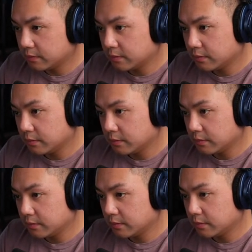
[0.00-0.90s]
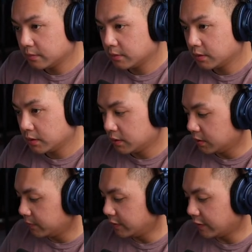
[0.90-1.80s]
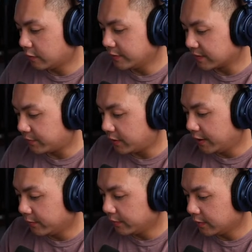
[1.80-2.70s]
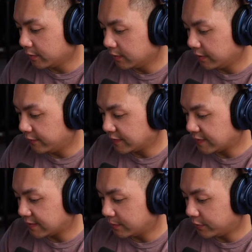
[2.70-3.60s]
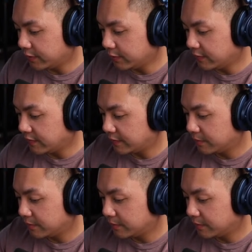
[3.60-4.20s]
I mean, you can always apply it when the knife is assembled anyways.